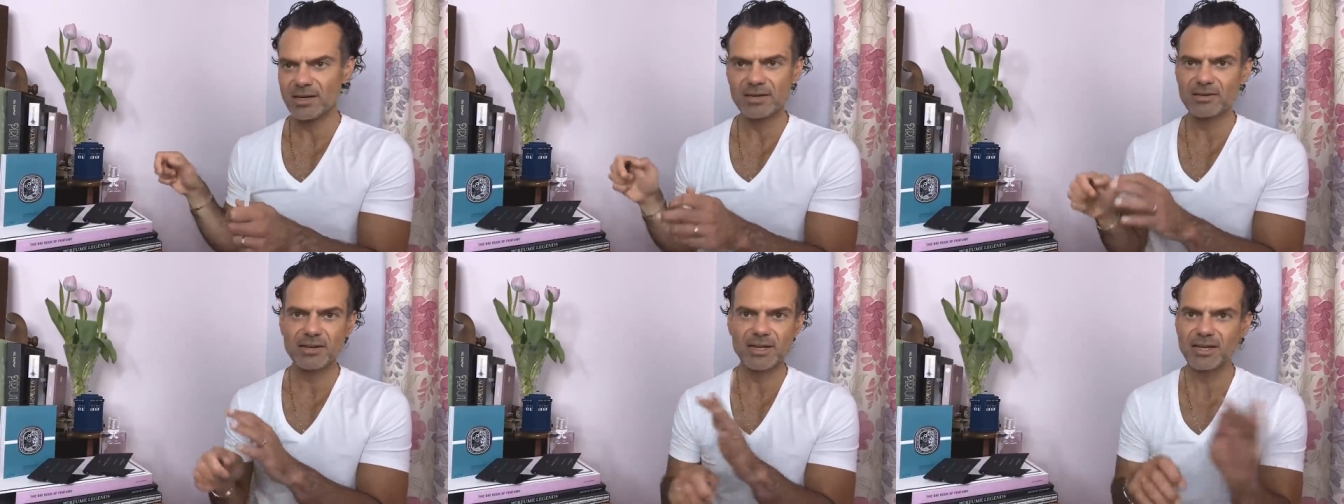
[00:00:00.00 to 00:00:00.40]

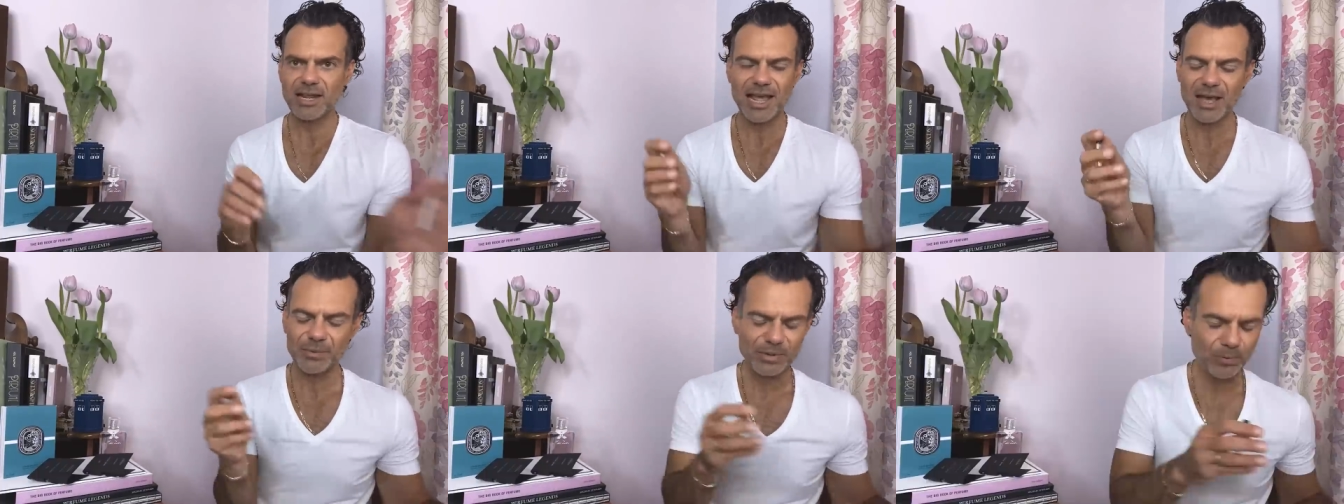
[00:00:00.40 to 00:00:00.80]
and, and
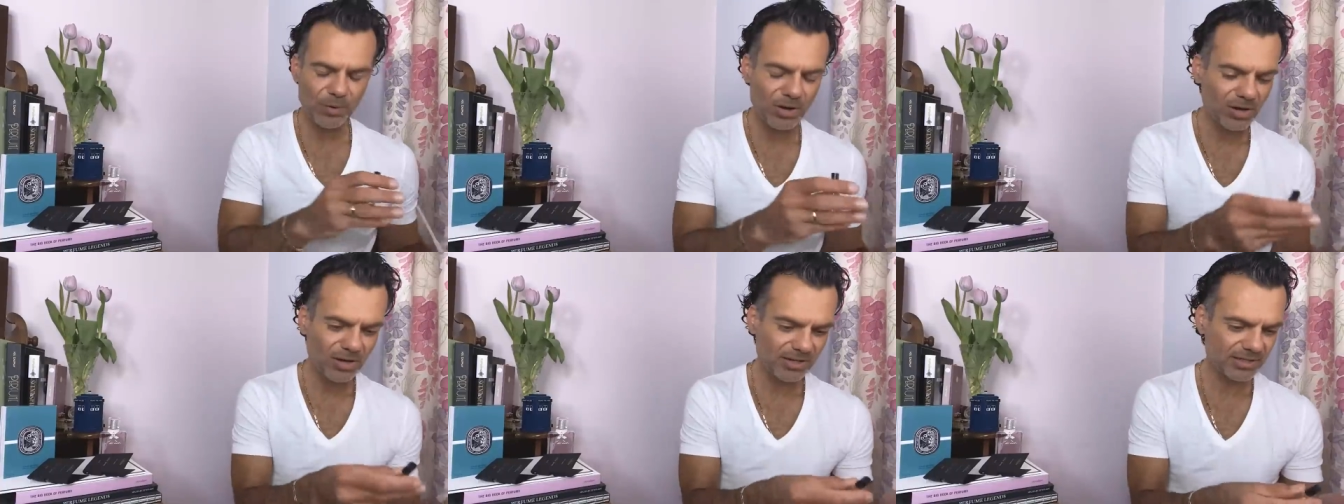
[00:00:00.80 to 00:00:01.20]
how it
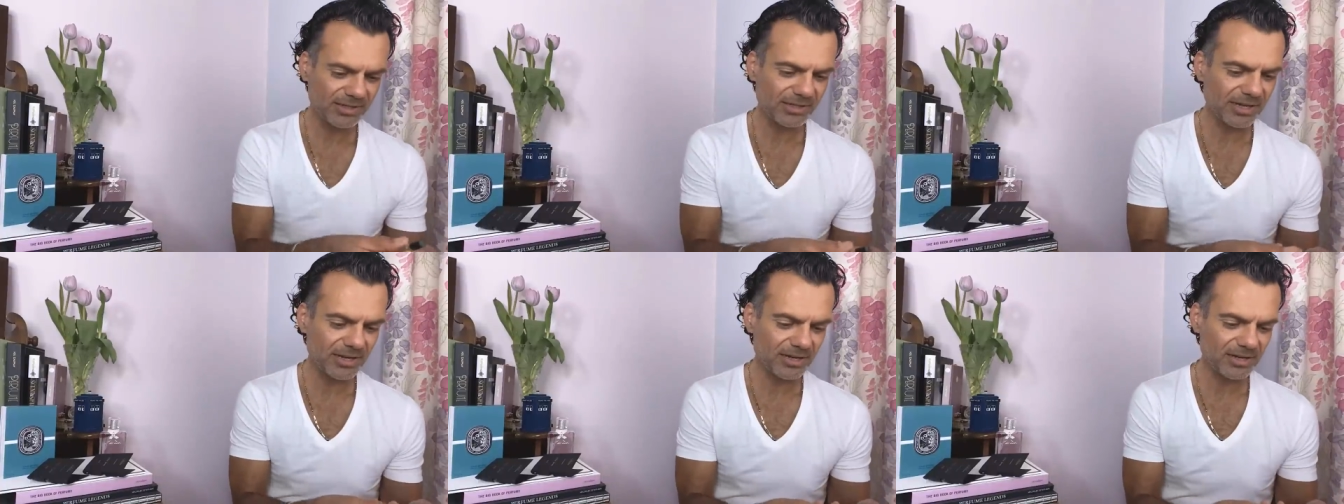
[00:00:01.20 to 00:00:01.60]

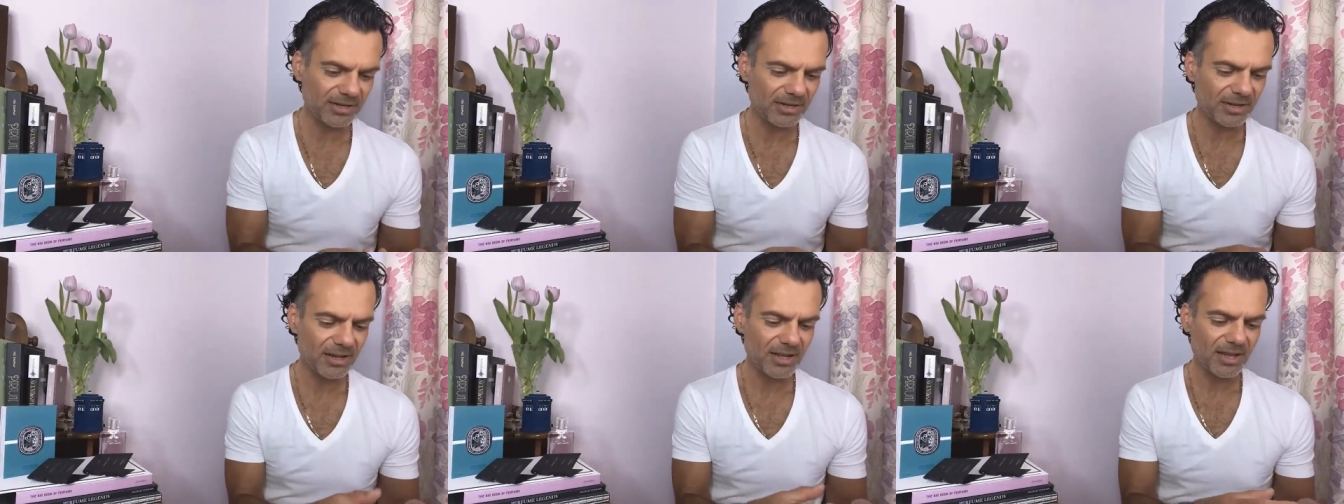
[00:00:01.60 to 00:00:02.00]
works and